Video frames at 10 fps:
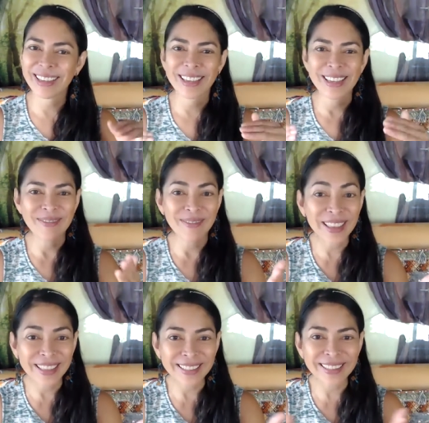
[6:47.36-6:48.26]
It
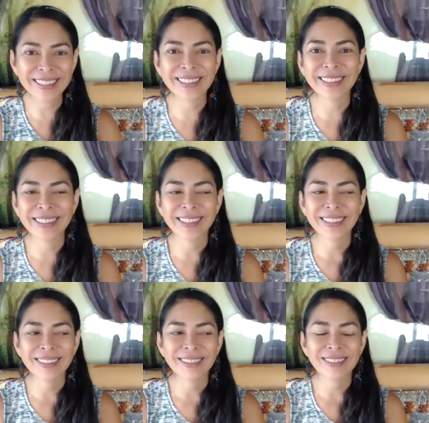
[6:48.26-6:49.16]
means
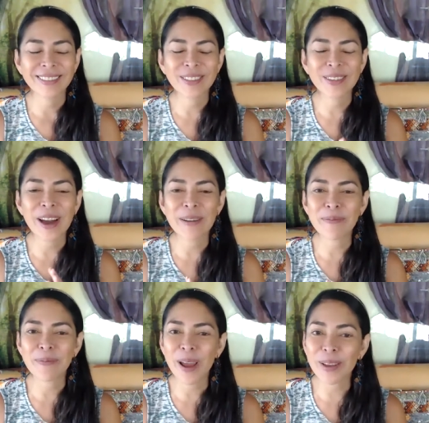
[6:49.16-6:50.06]
you are
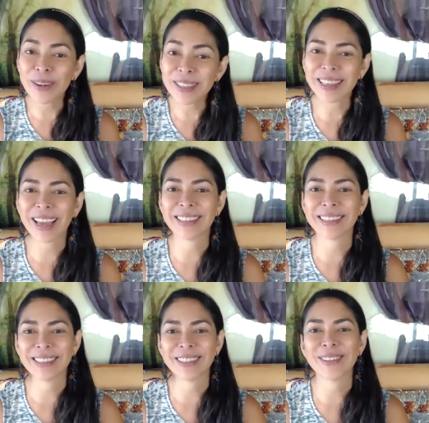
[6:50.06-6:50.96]

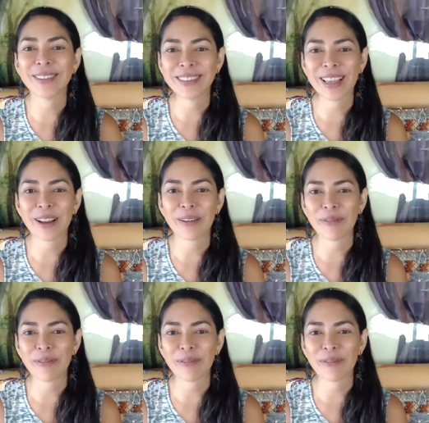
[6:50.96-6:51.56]
prioritizing yourself.